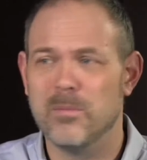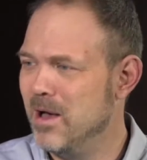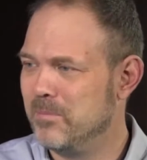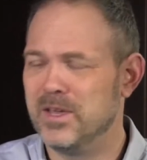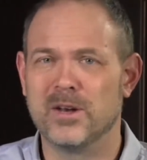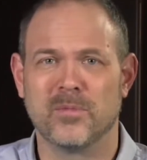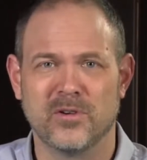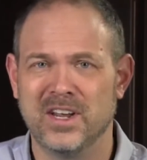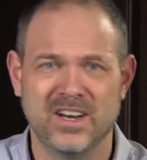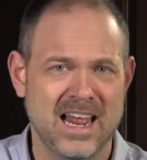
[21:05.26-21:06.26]
about being a
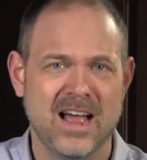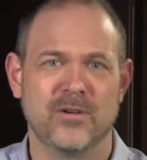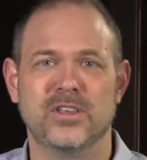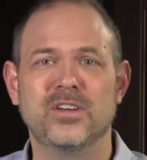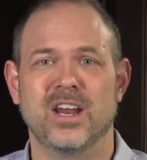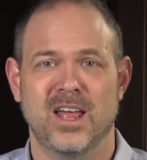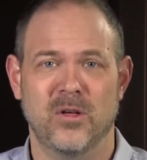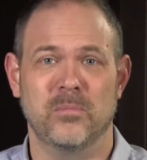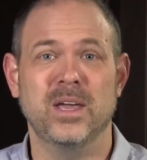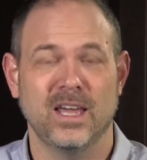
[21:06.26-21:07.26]
Marine, and how are you going to
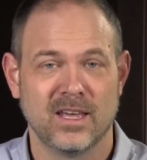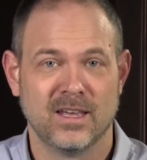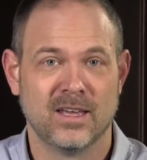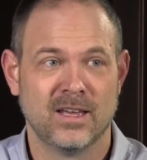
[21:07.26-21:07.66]
help me?